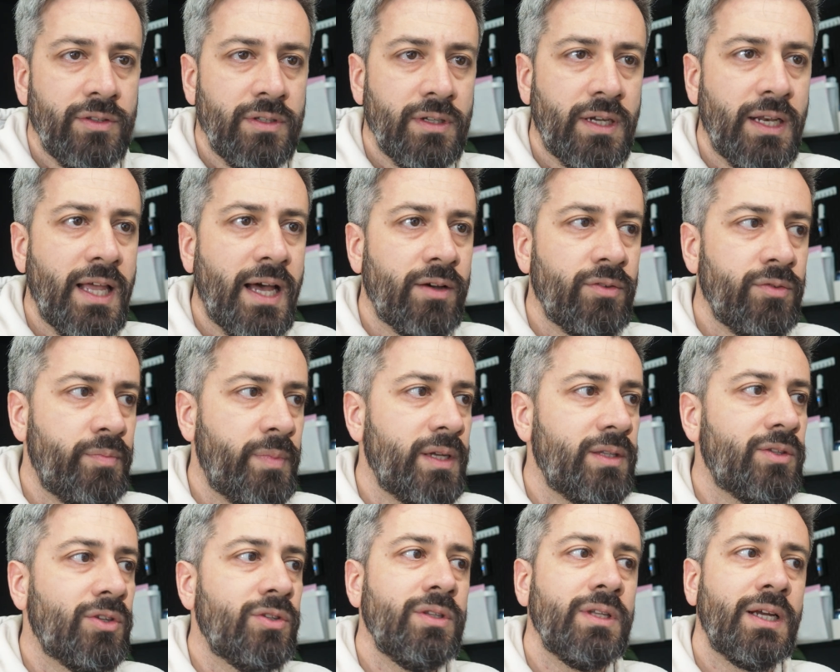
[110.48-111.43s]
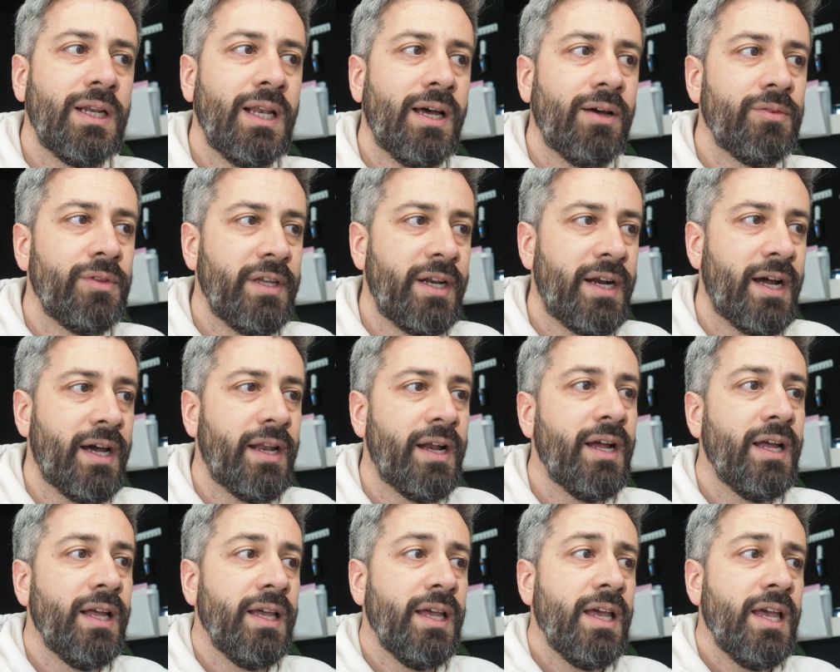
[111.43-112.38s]
on the cloud, but on the cloud there are
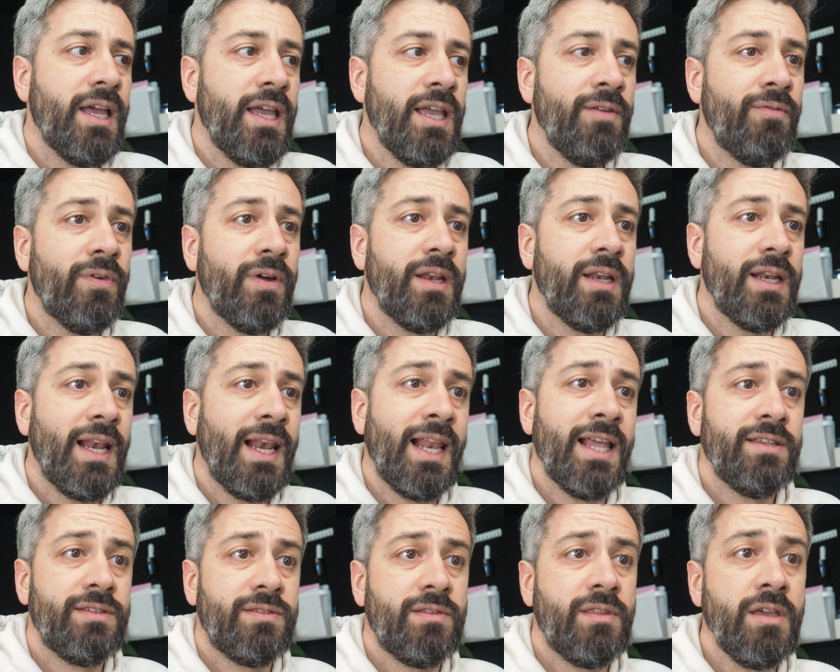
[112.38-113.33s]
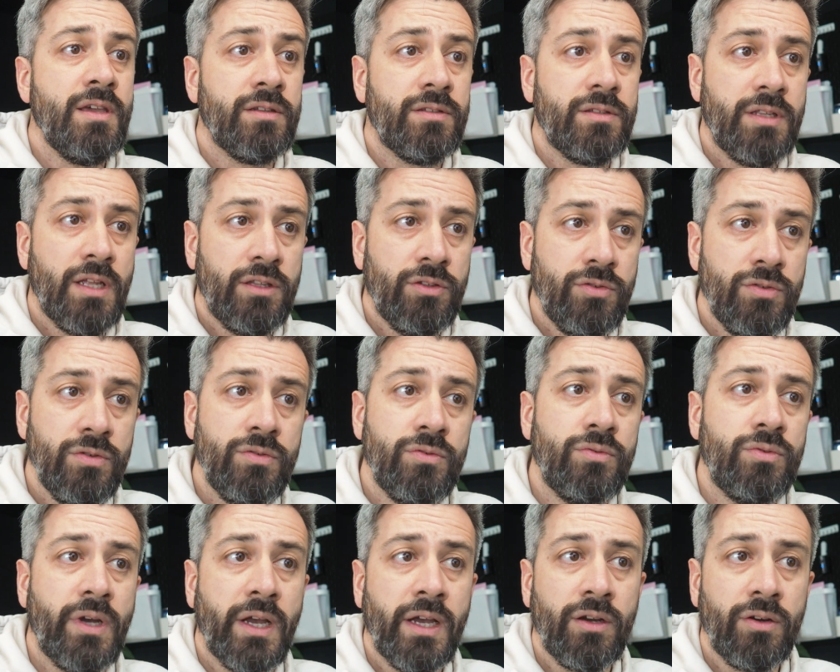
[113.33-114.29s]
even less things that
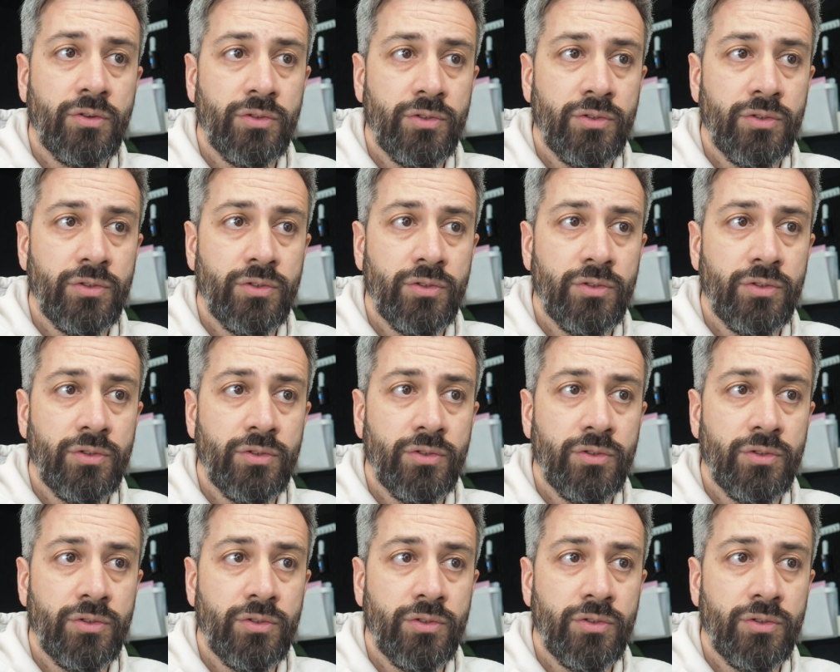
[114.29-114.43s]
you can